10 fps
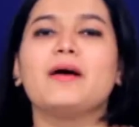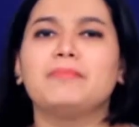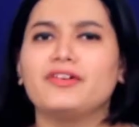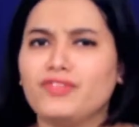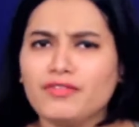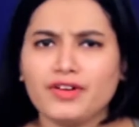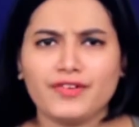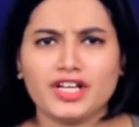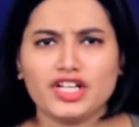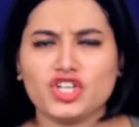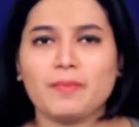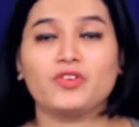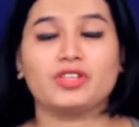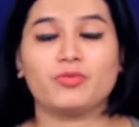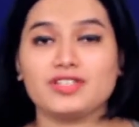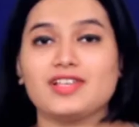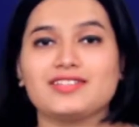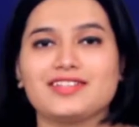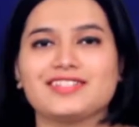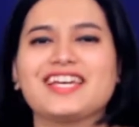Before we finish up with
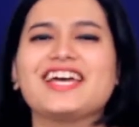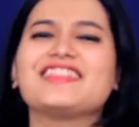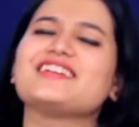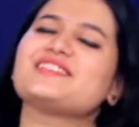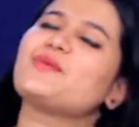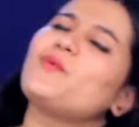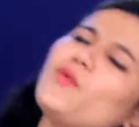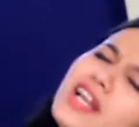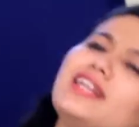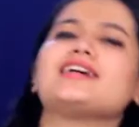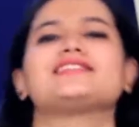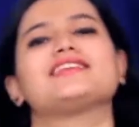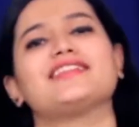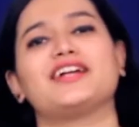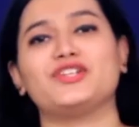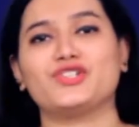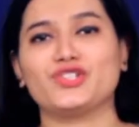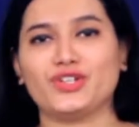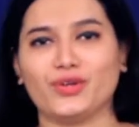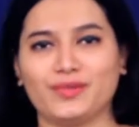resistors, there is one last thing that you
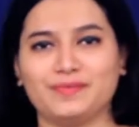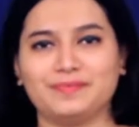should know.